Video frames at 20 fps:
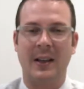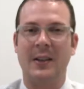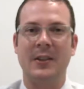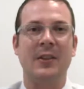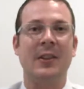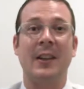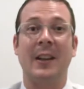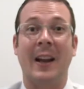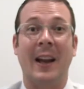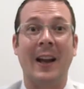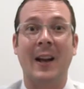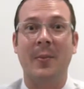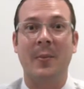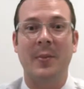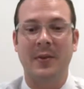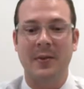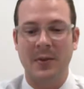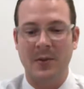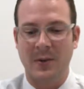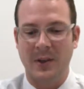You can nap
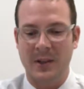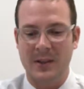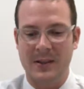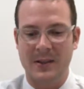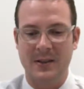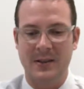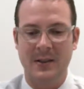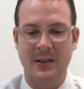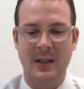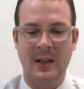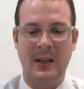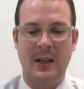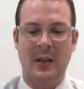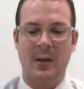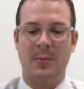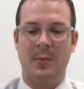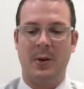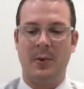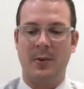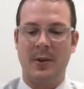if you want to,
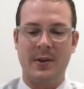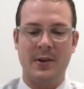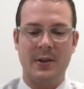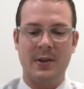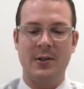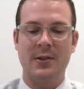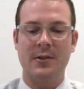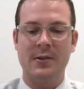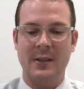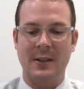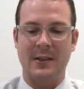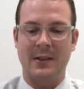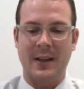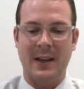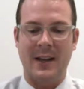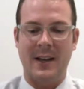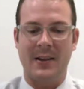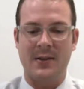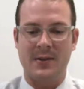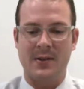but whether you're using the
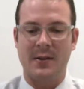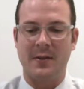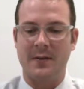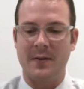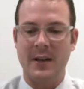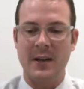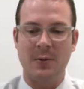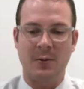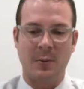hands or the feet,